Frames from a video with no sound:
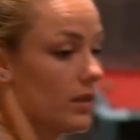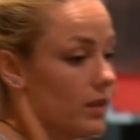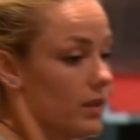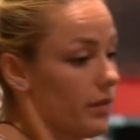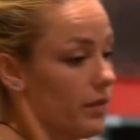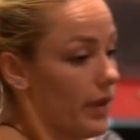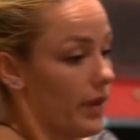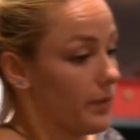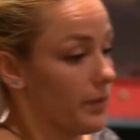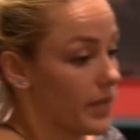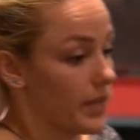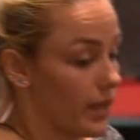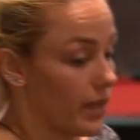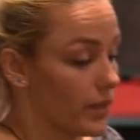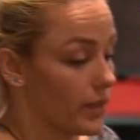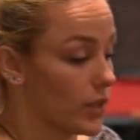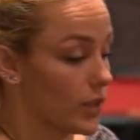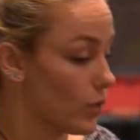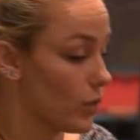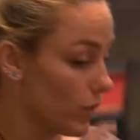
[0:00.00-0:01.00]
little bit, and then
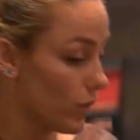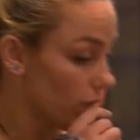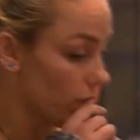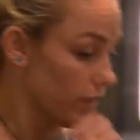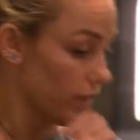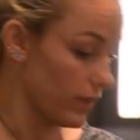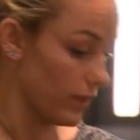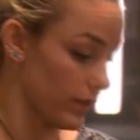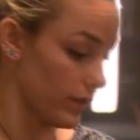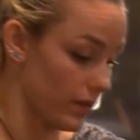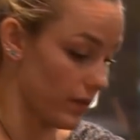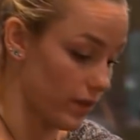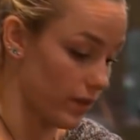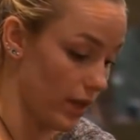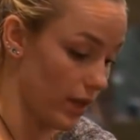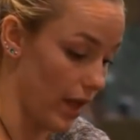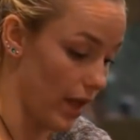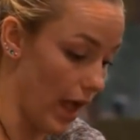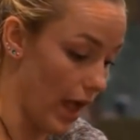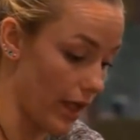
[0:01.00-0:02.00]
come out and get you.
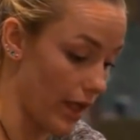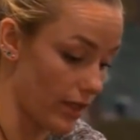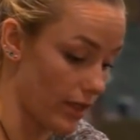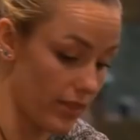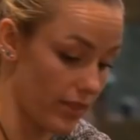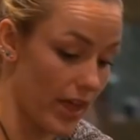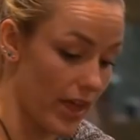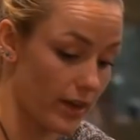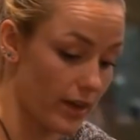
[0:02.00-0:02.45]
Or get him.